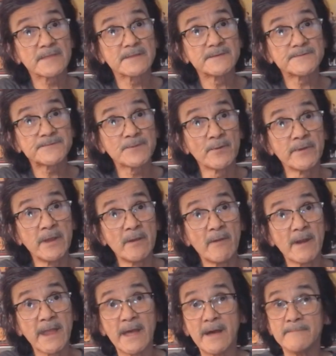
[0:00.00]
so here
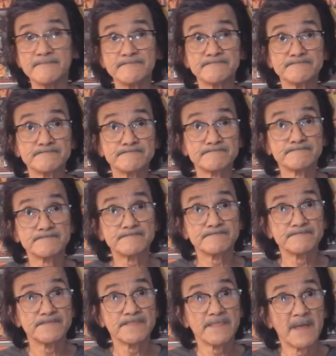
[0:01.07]
I am.
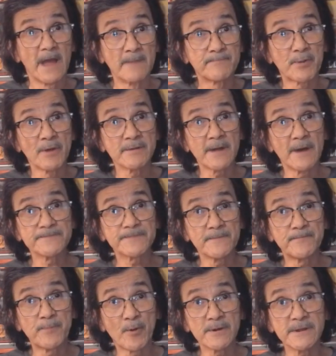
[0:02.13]
I broke out the
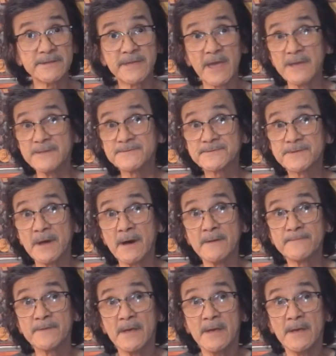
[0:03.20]
40K stuff.